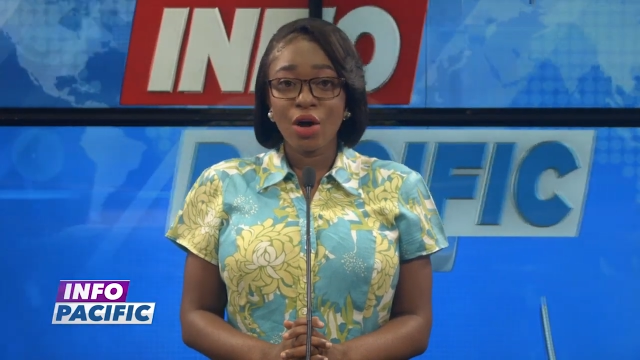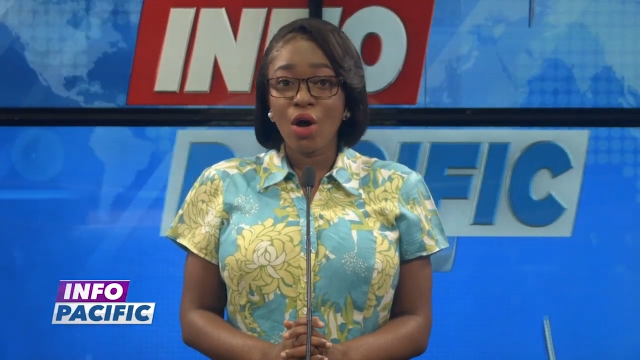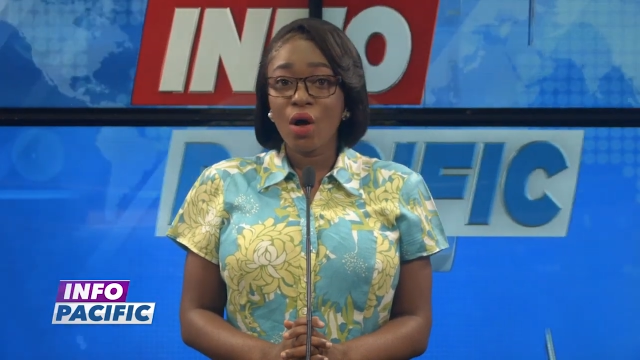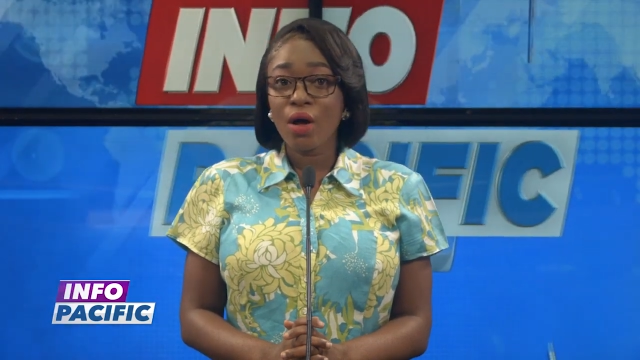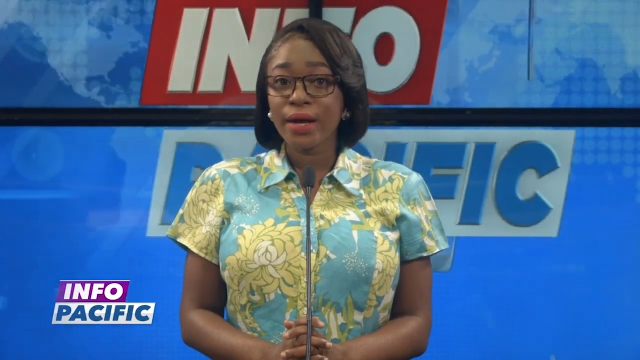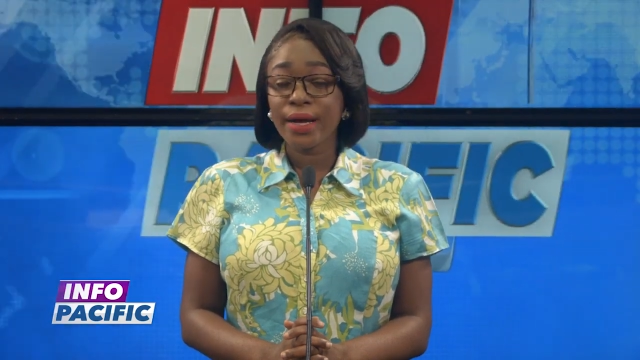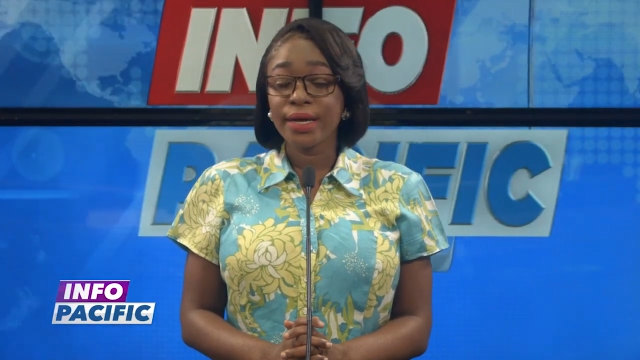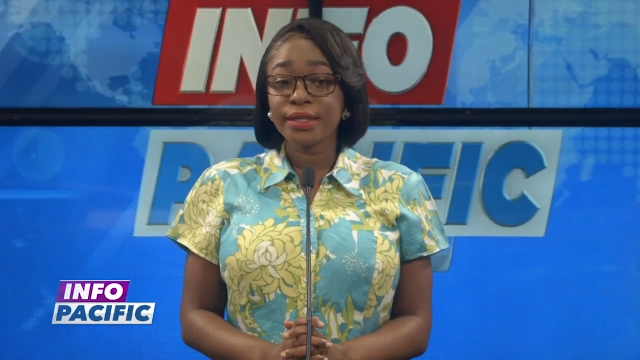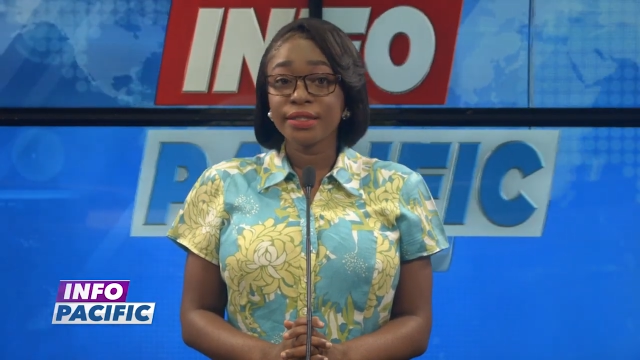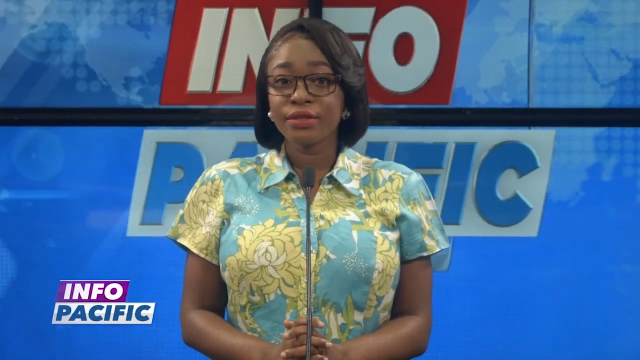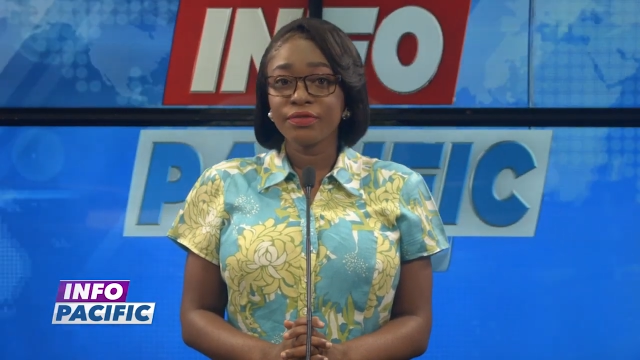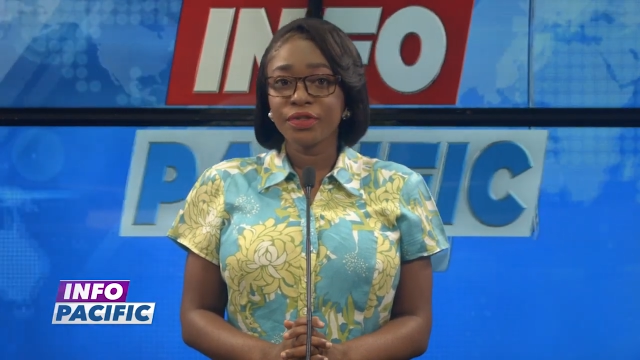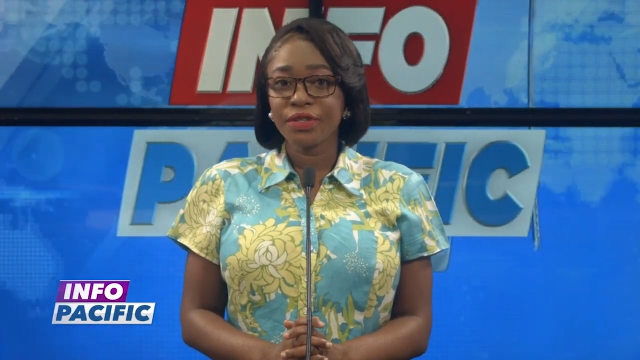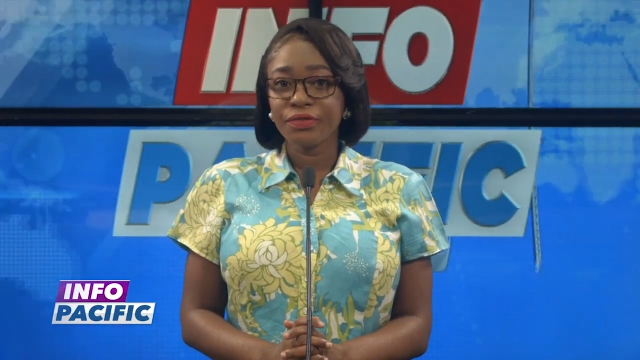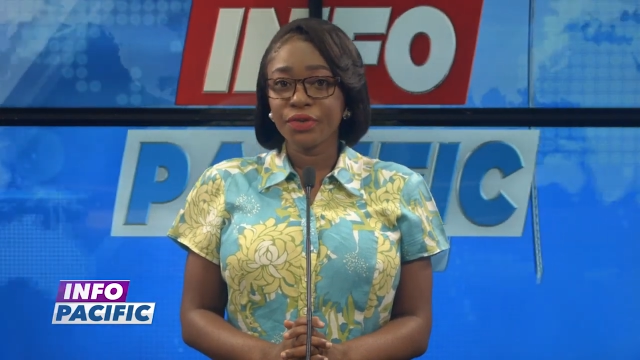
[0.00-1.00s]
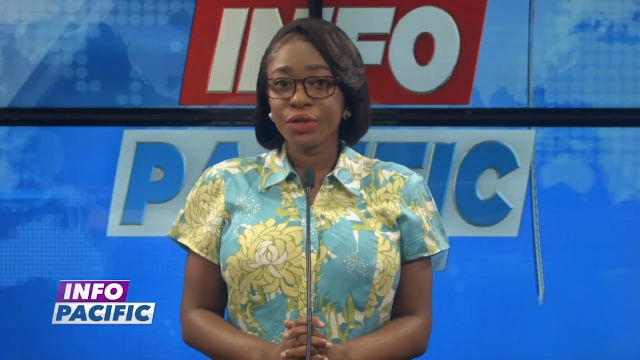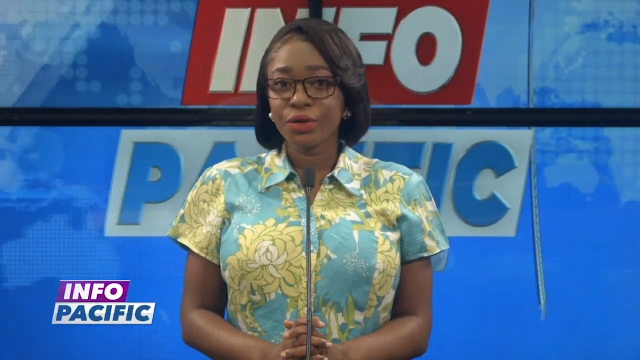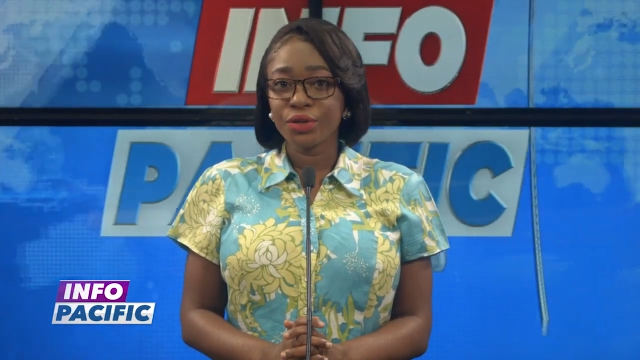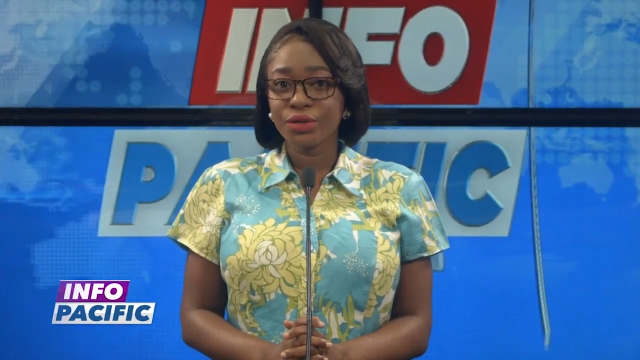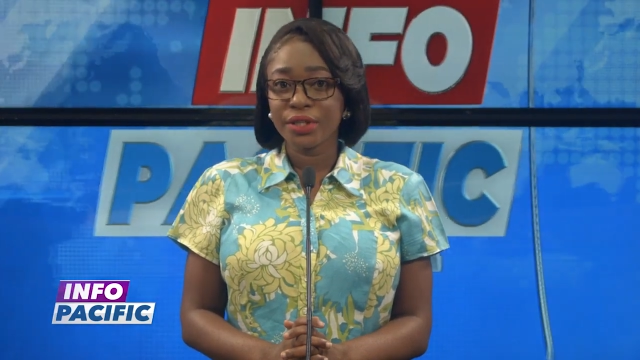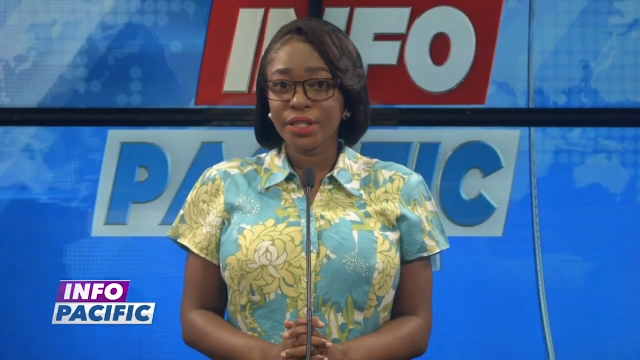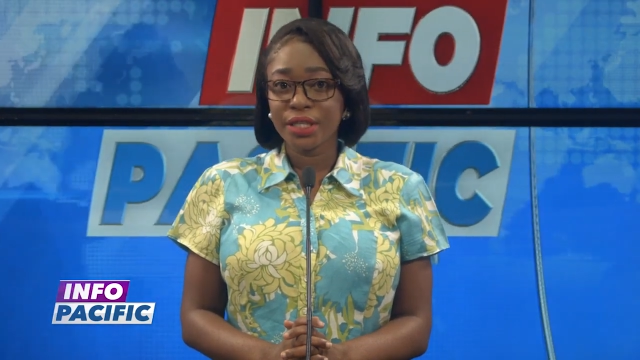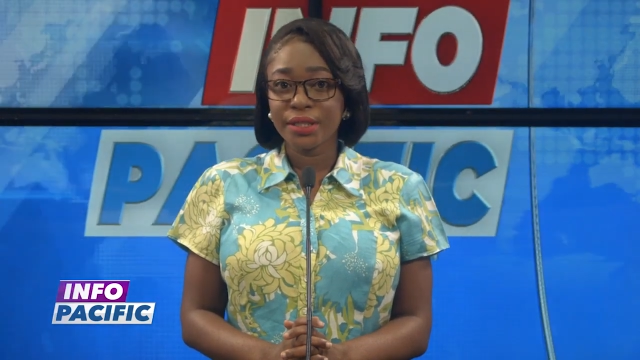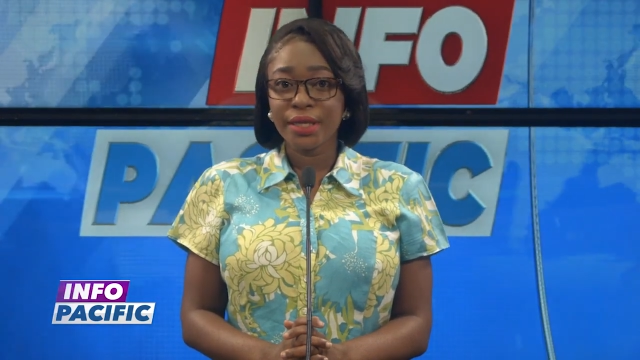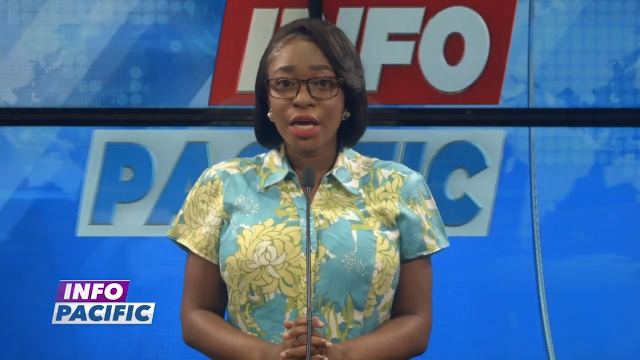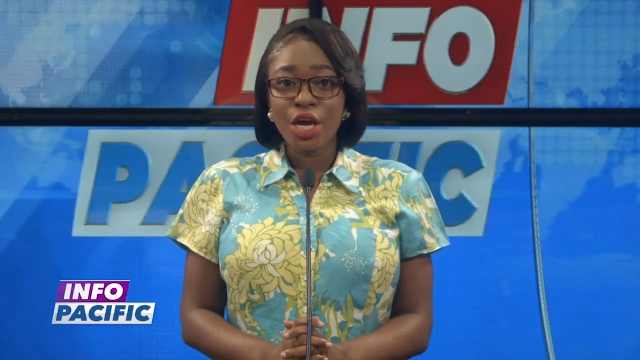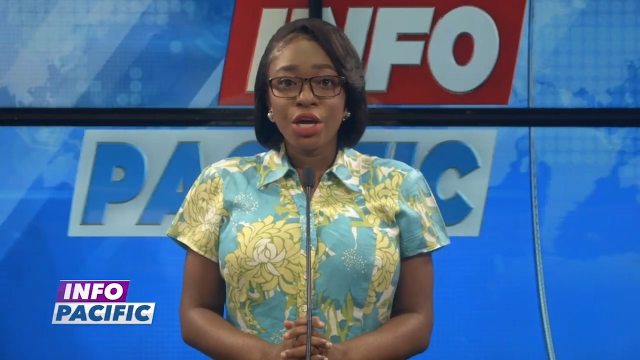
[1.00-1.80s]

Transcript: all kinds of difficulties